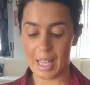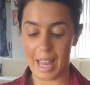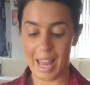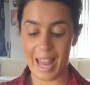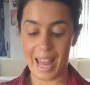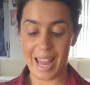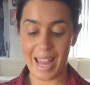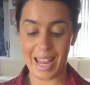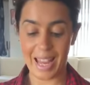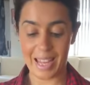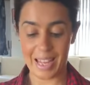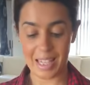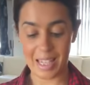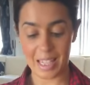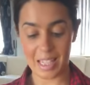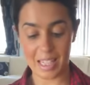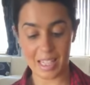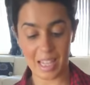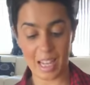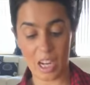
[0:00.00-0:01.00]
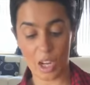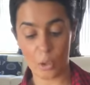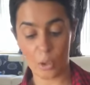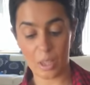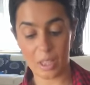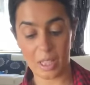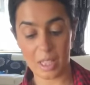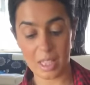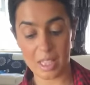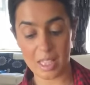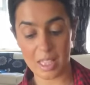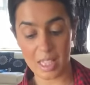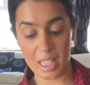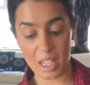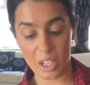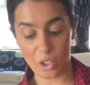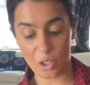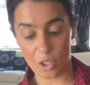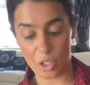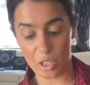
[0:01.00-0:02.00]
And now the
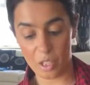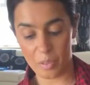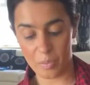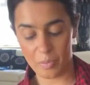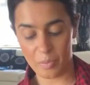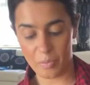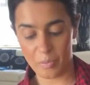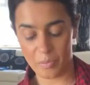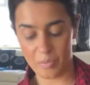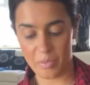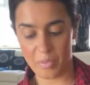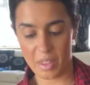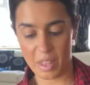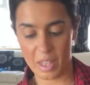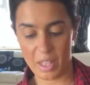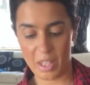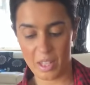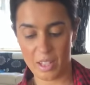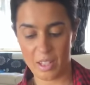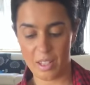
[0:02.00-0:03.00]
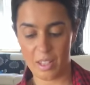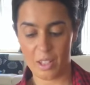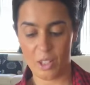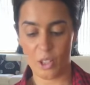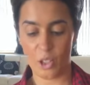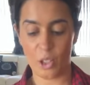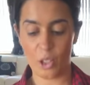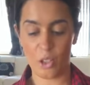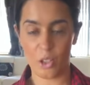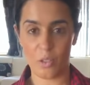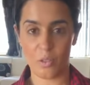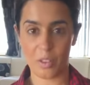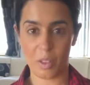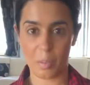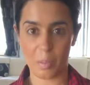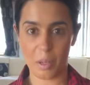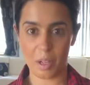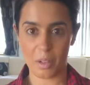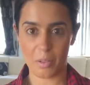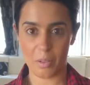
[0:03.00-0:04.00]
secret of the
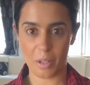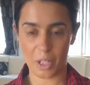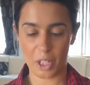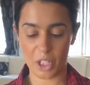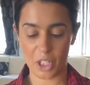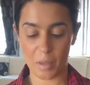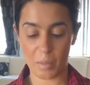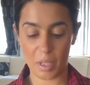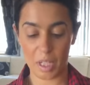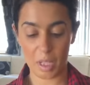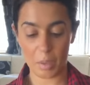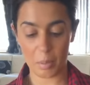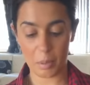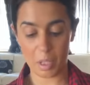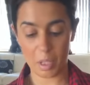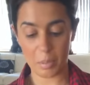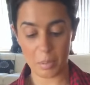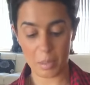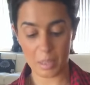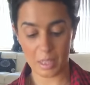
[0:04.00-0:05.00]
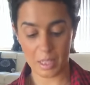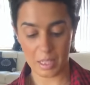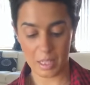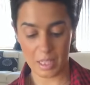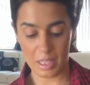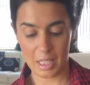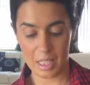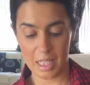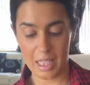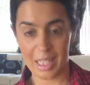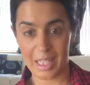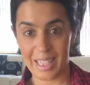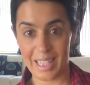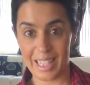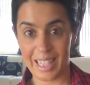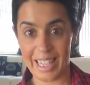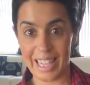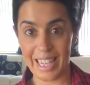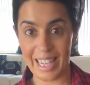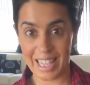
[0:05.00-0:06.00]
perfect Shami Kebab
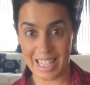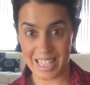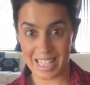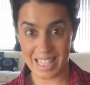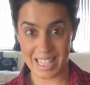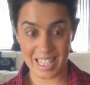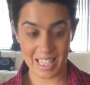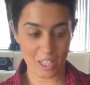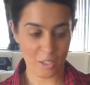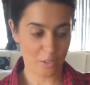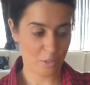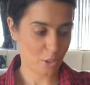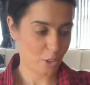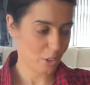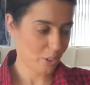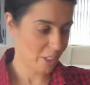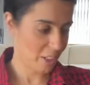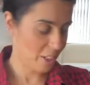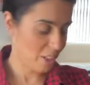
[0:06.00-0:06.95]
is the following.